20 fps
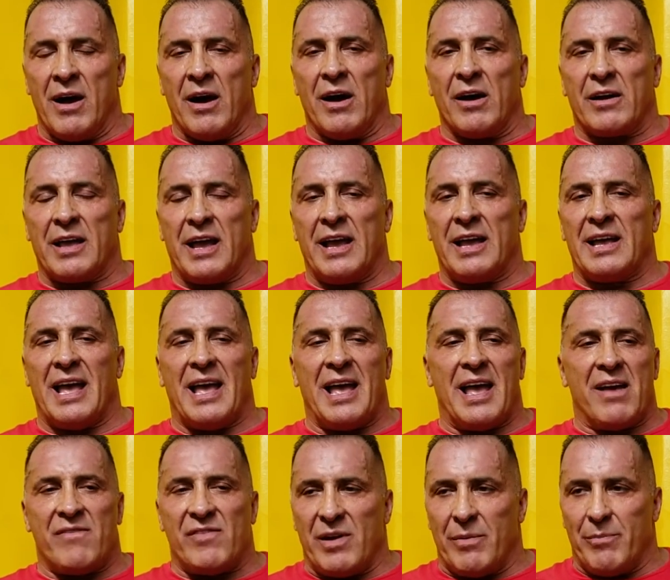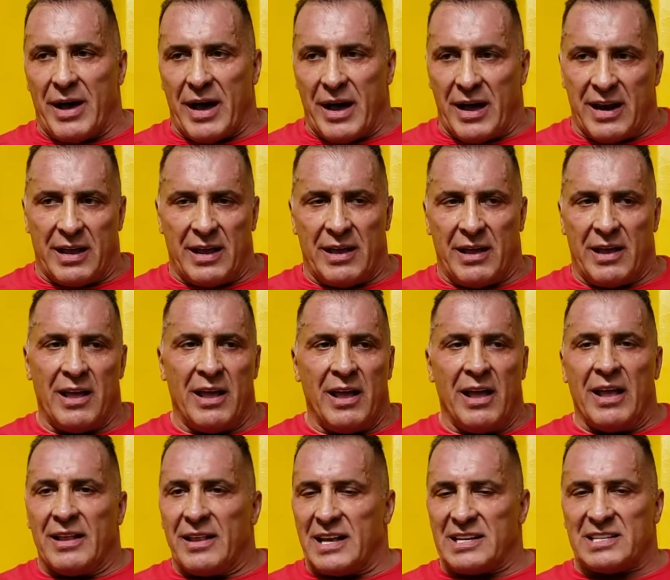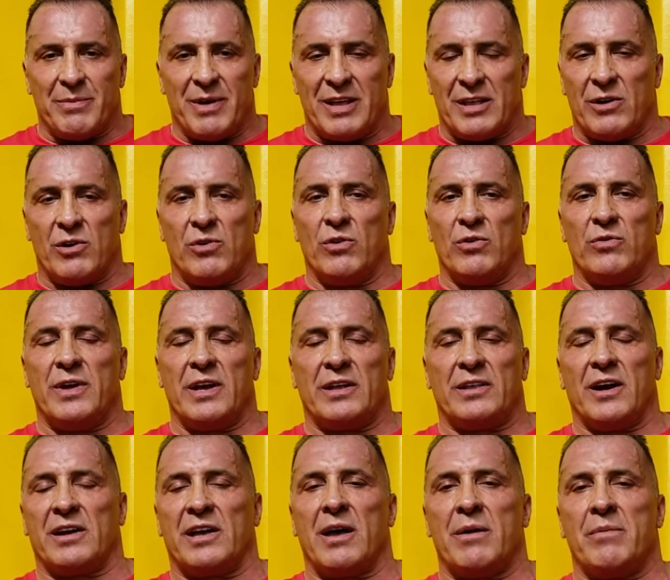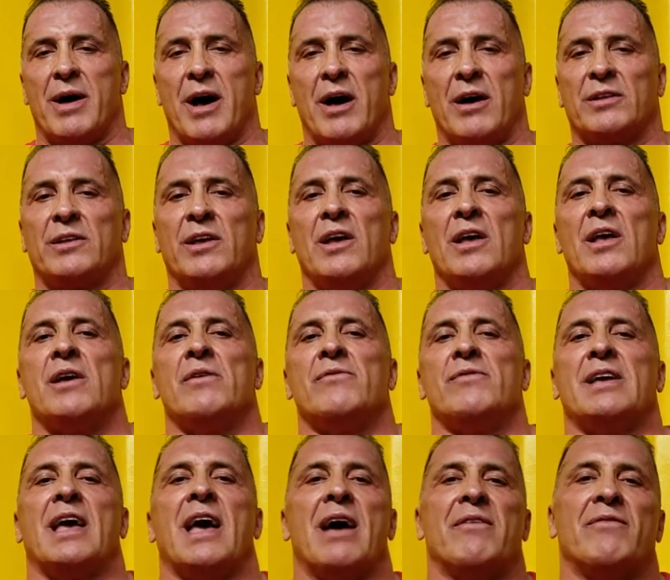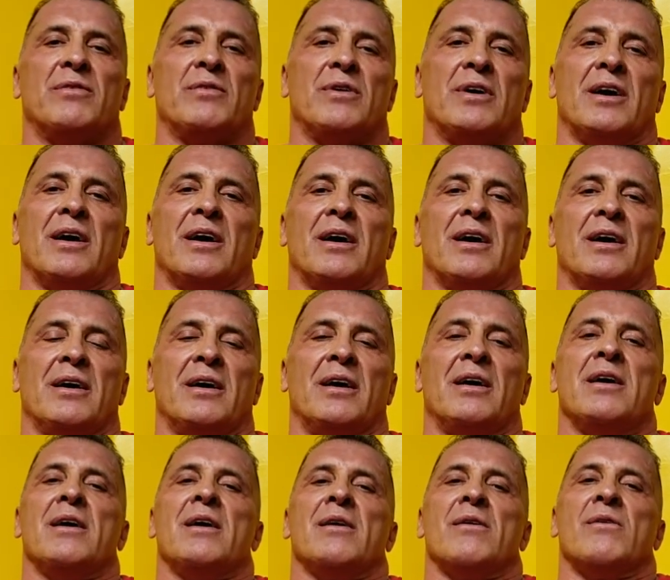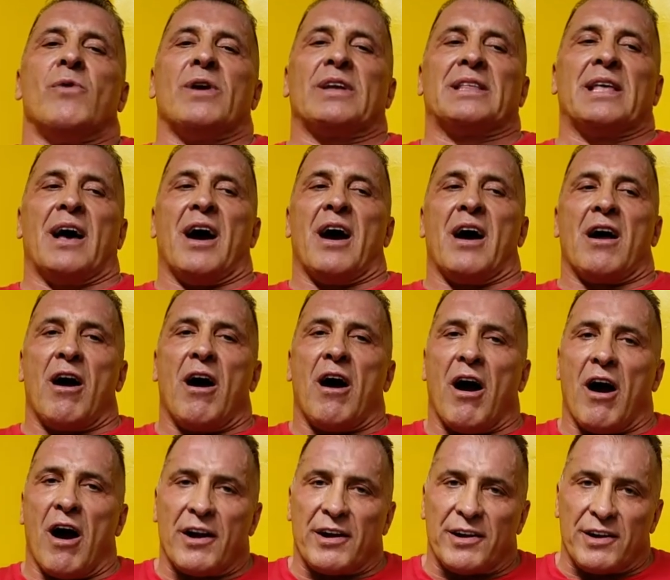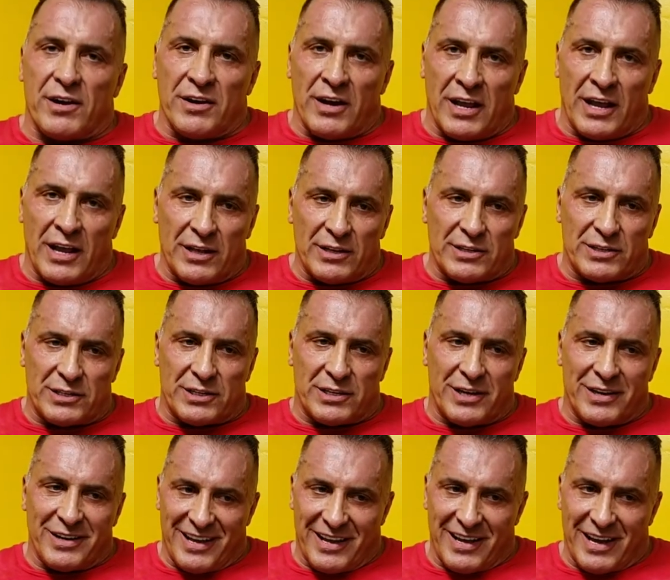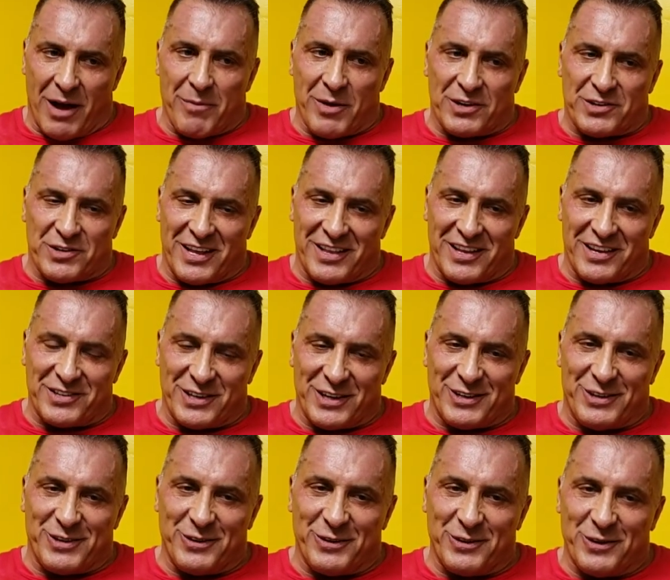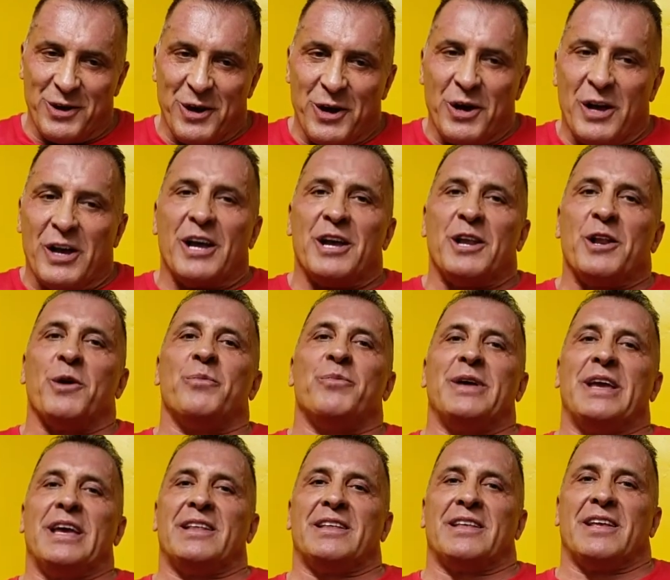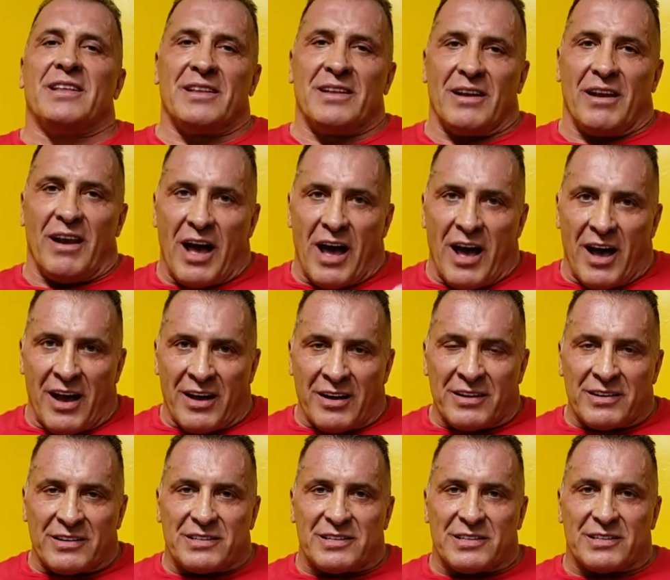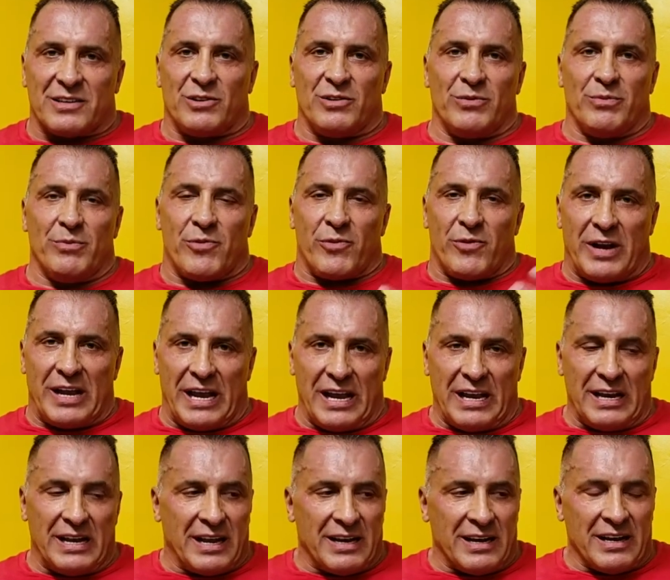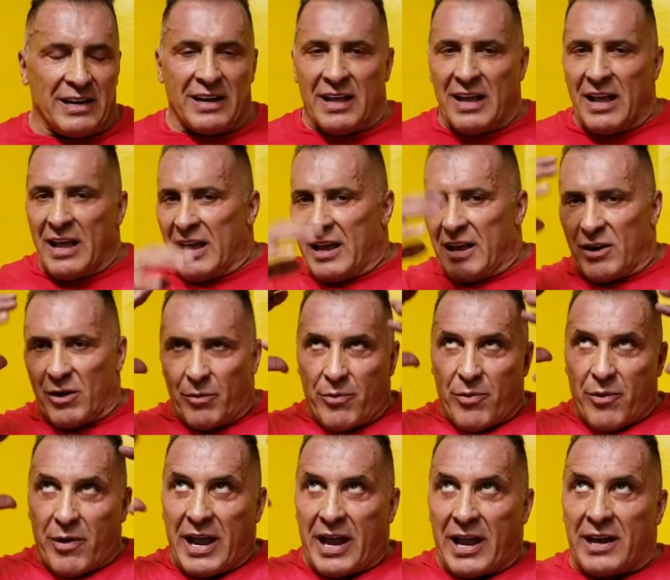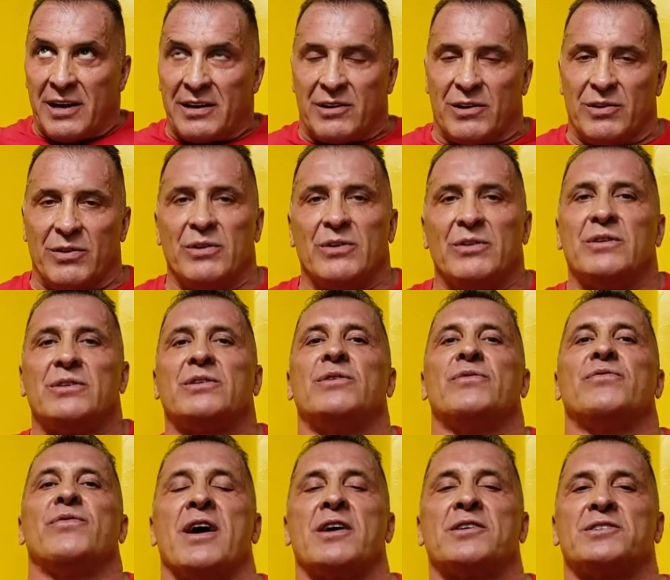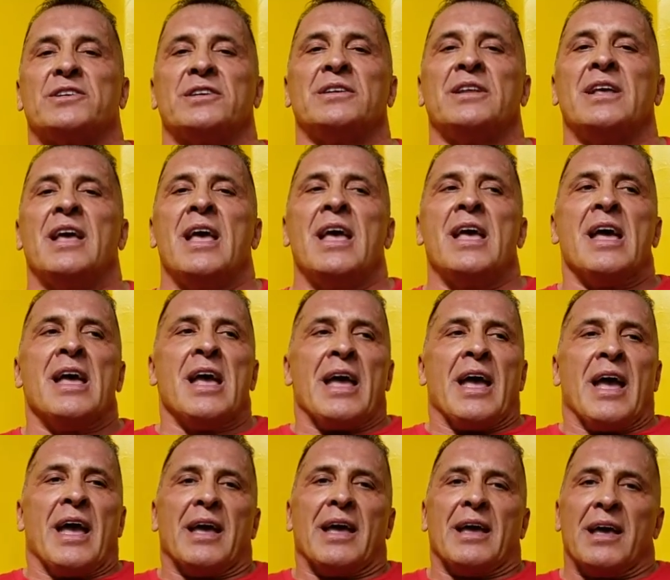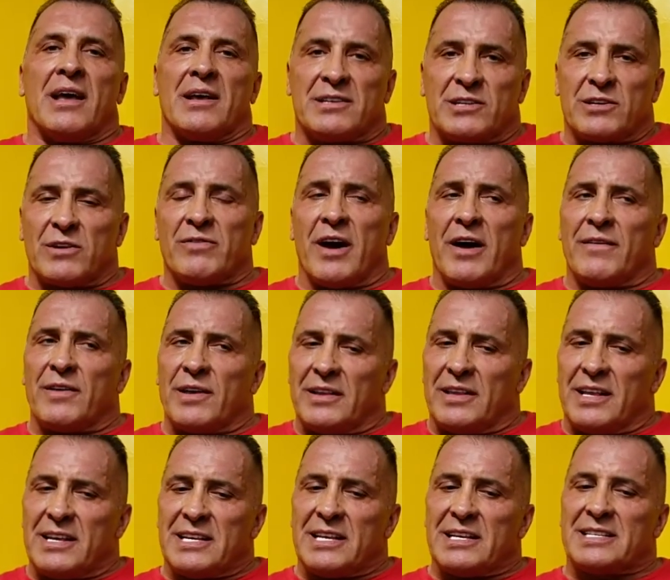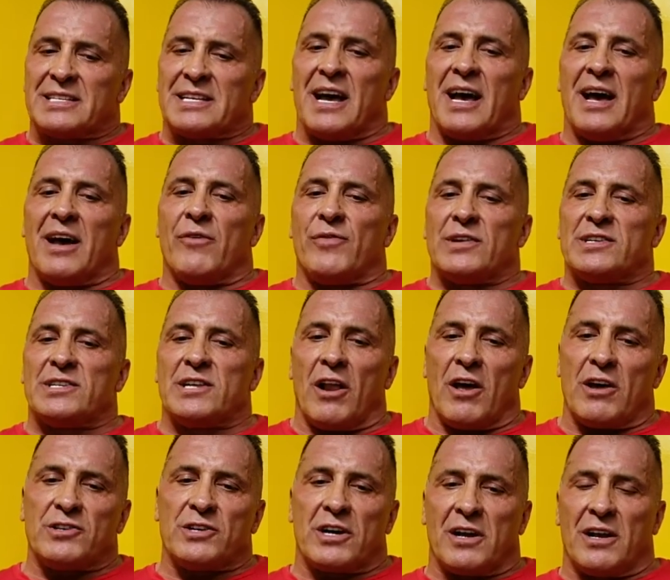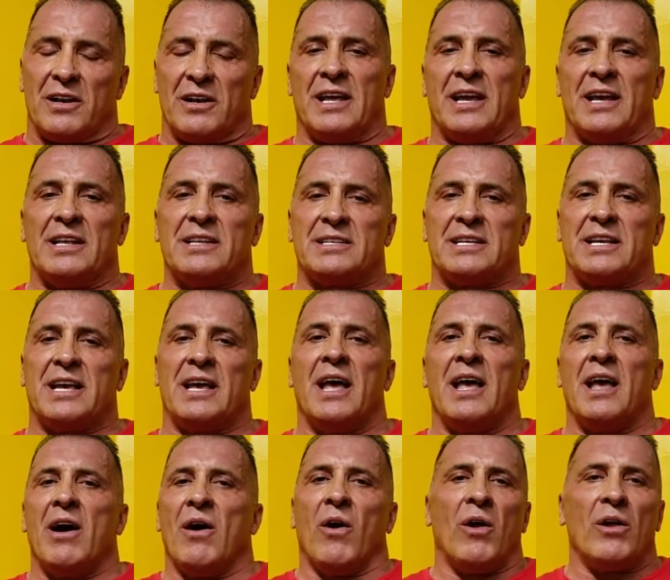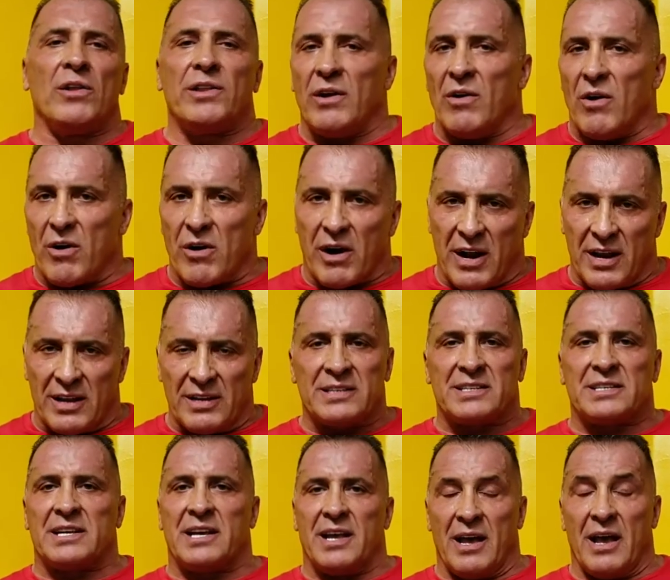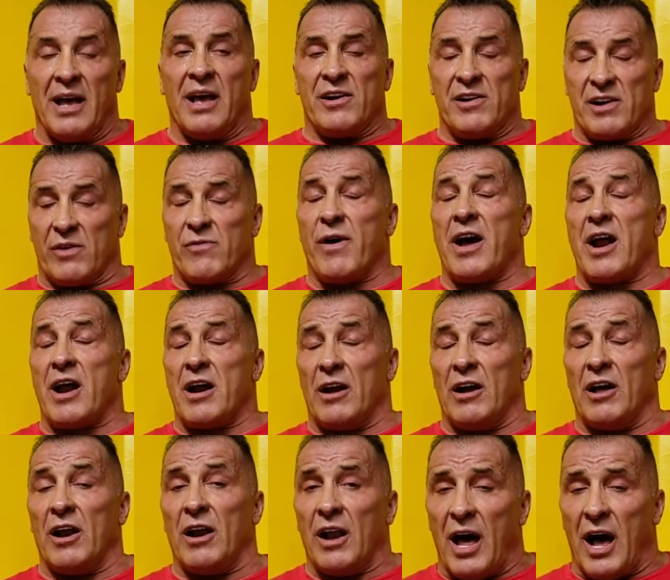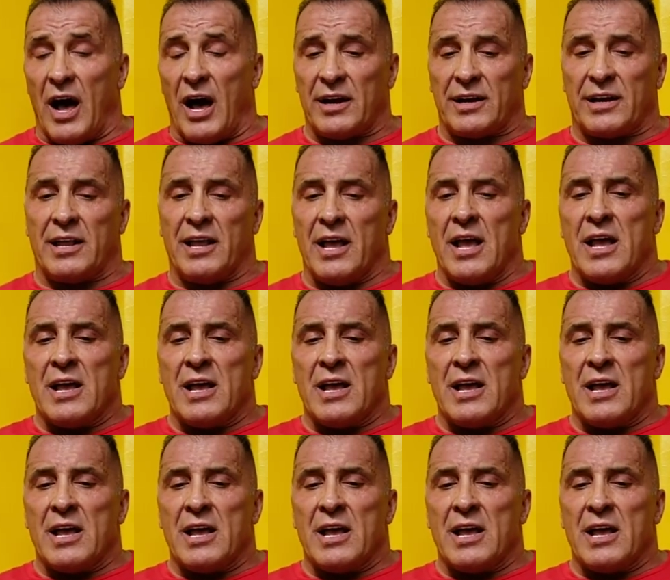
Okay, everybody, doesn't matter who we are talking about, we have a, uh, what our heart needs, how much energy to you know, beat and lungs to breathe and, you know, brain to, to function. Survive, yeah. yeah survive. This is physiological needs. All the organs require a lot.